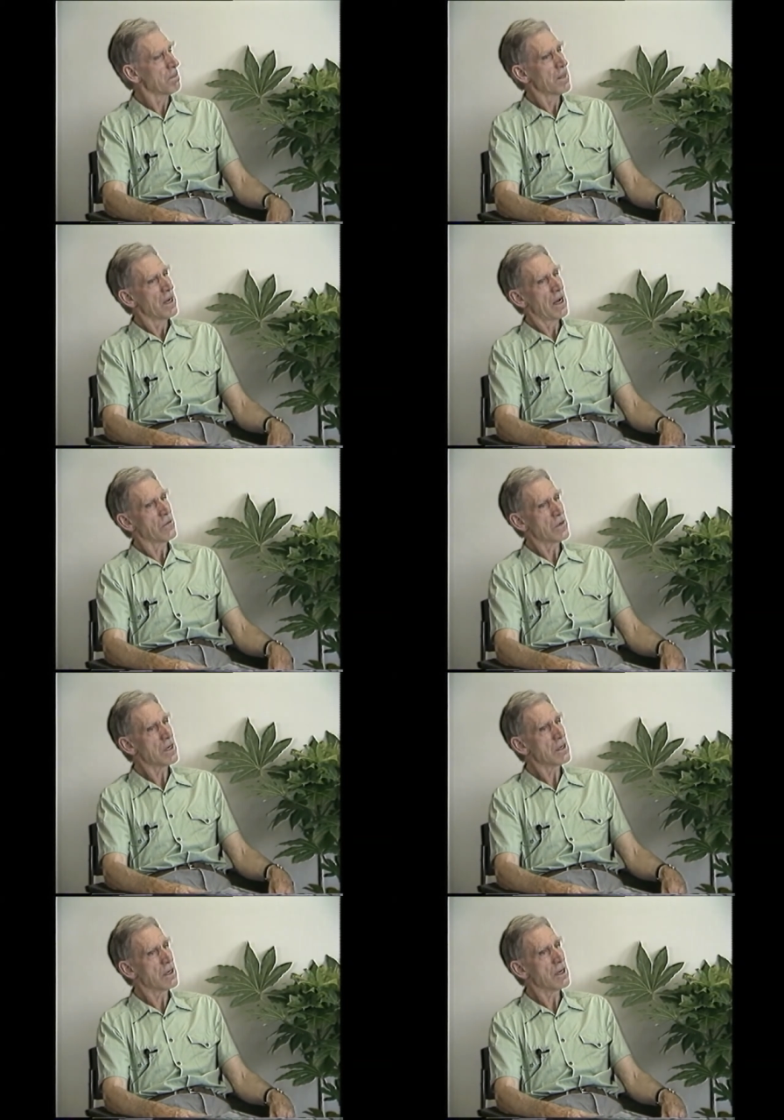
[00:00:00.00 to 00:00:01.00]
Mm. And
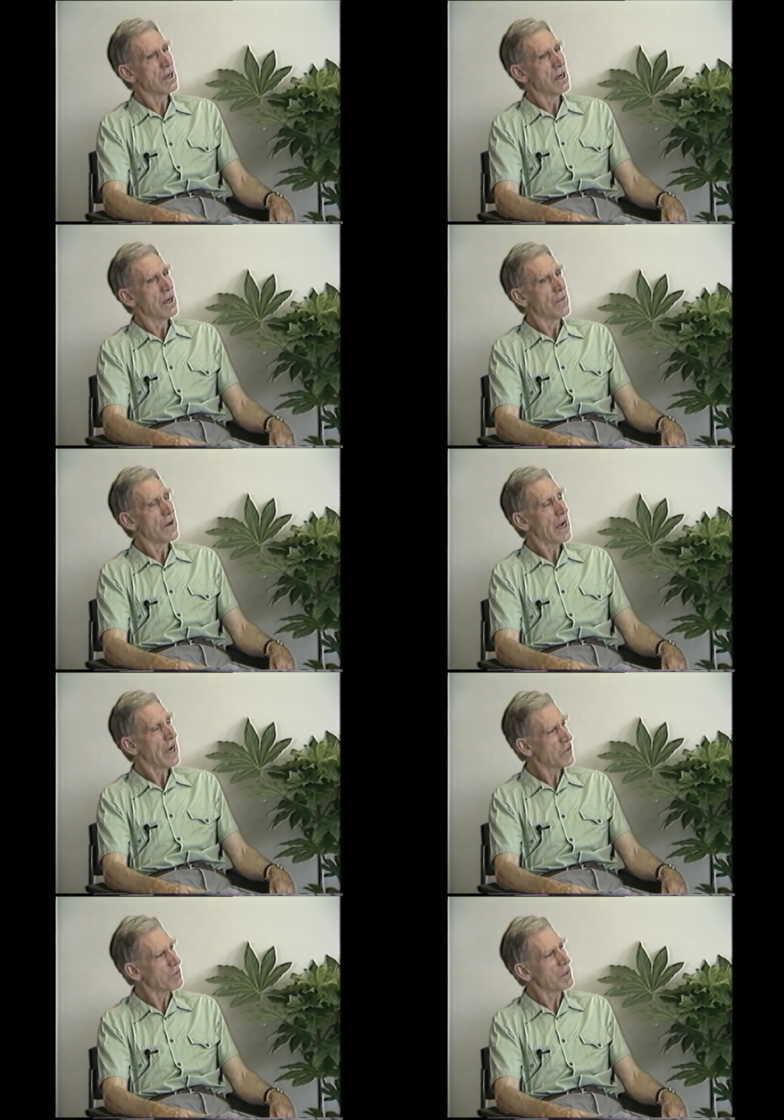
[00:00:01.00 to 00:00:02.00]
certainly there
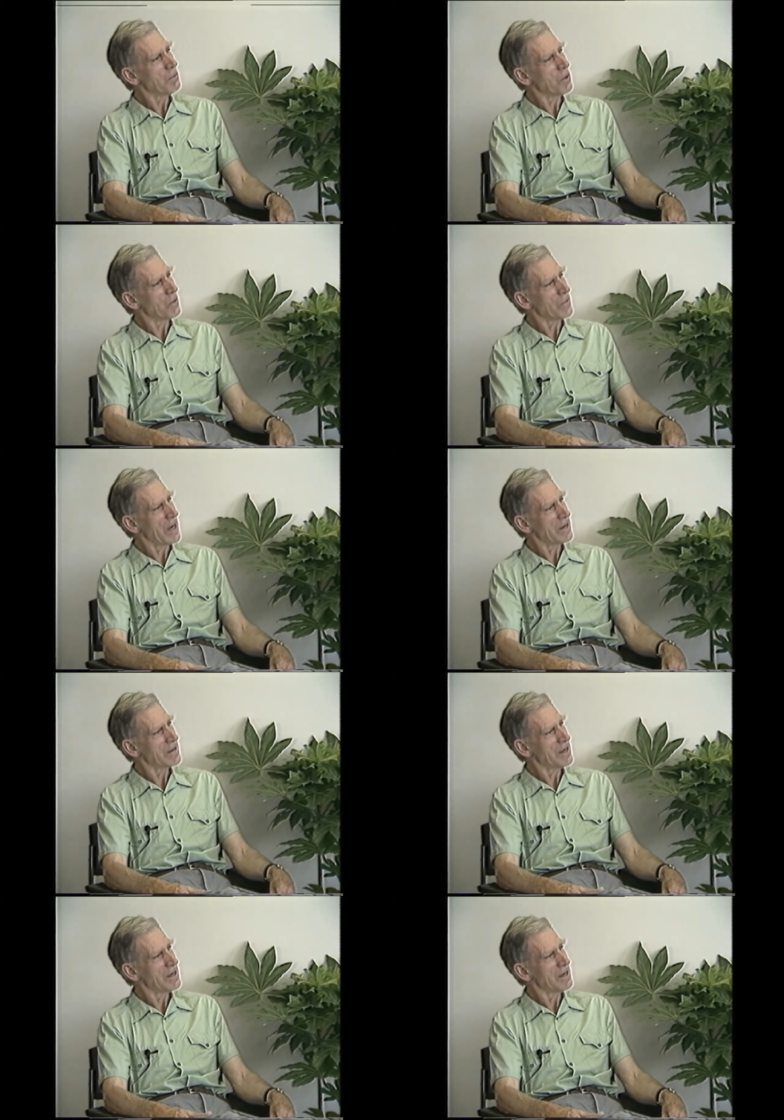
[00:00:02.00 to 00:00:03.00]
has been more of that
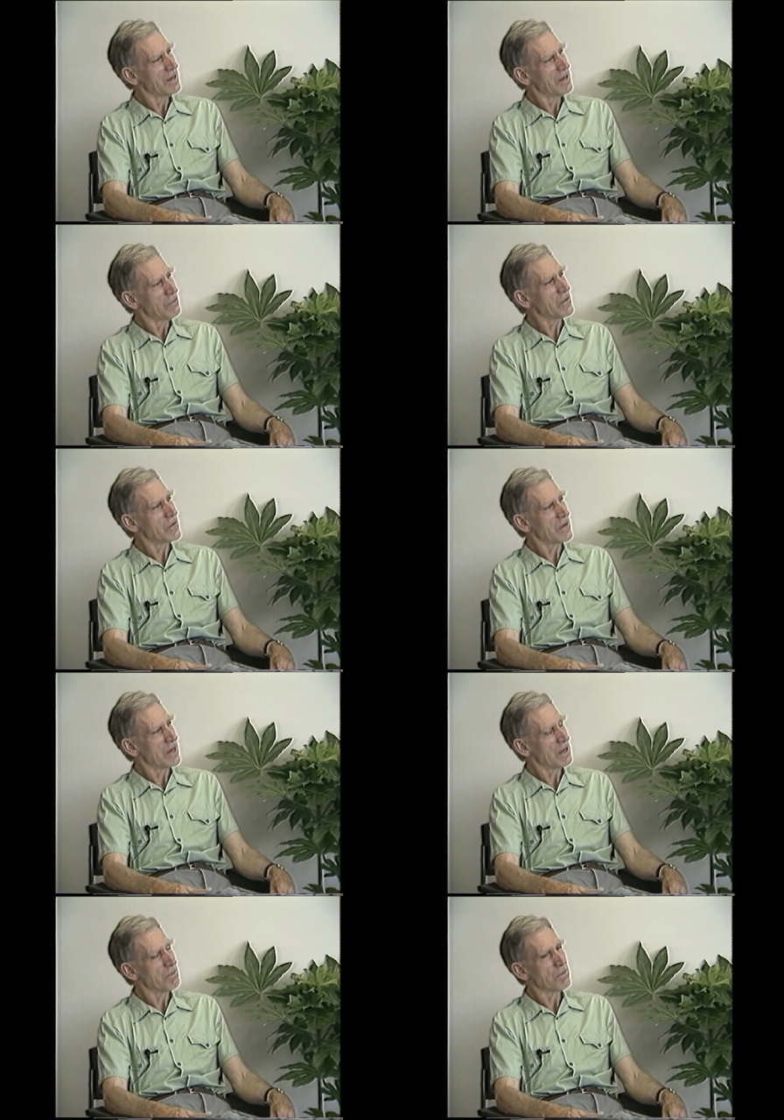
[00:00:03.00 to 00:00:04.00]
mm -hmm. recently.
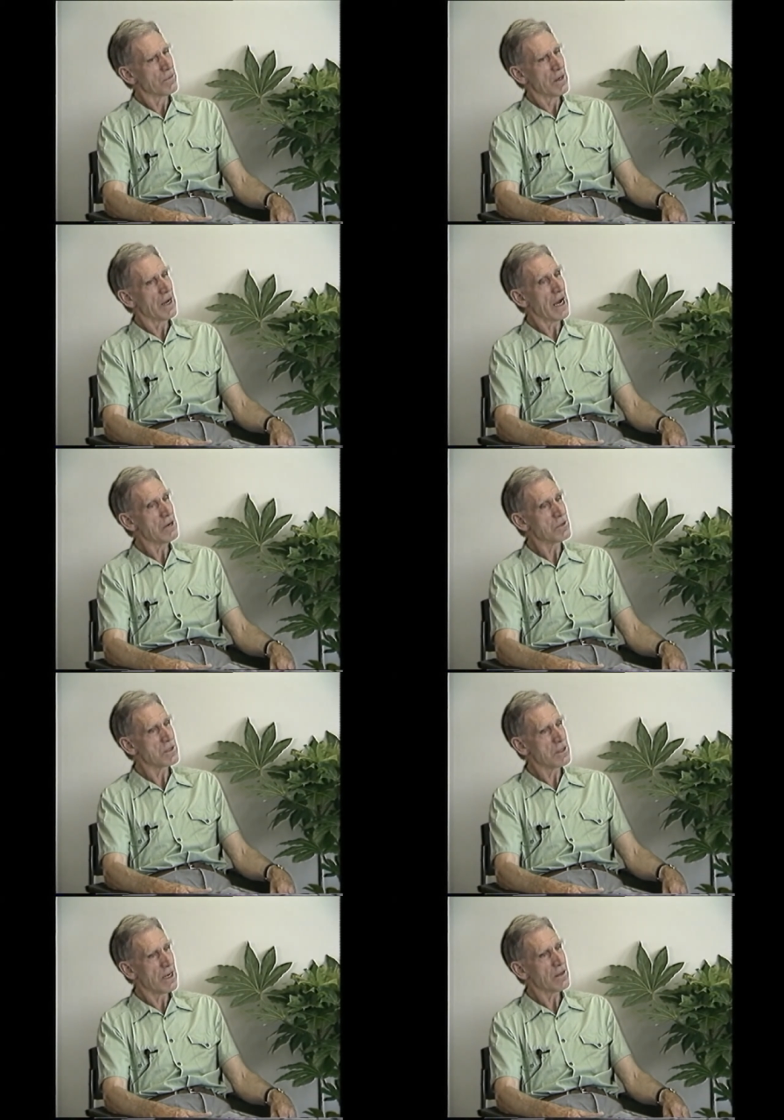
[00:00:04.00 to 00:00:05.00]
-hmm. And I would
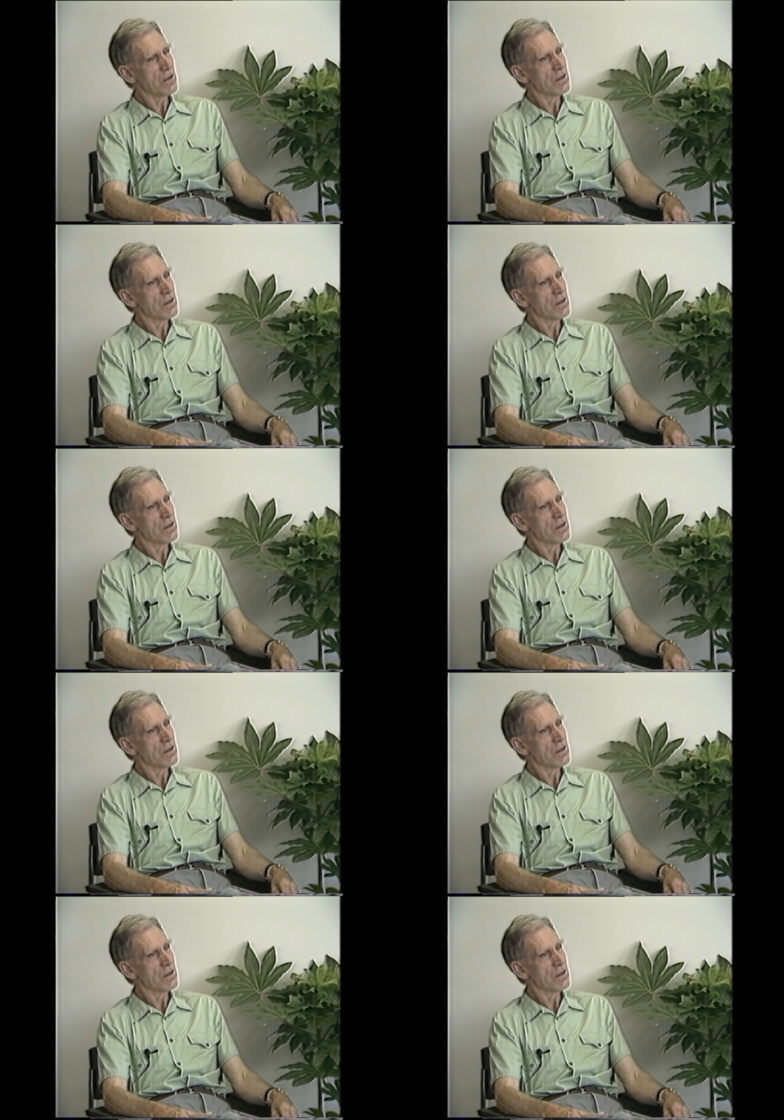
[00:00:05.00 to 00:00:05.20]
see that